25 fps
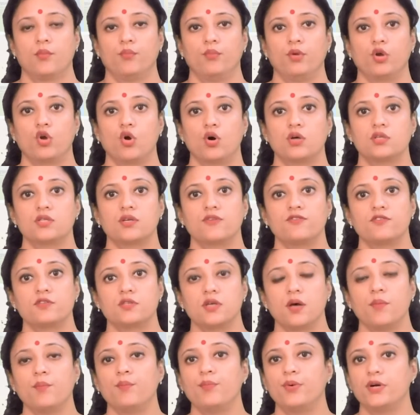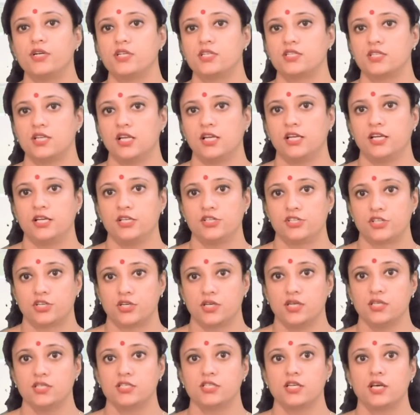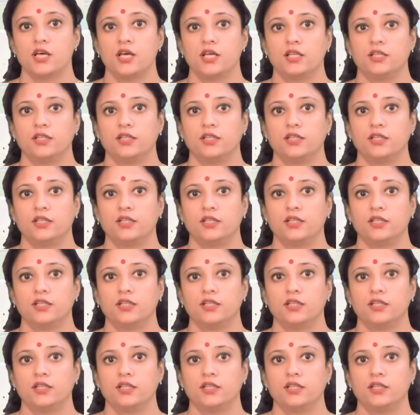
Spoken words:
because of some personal interest,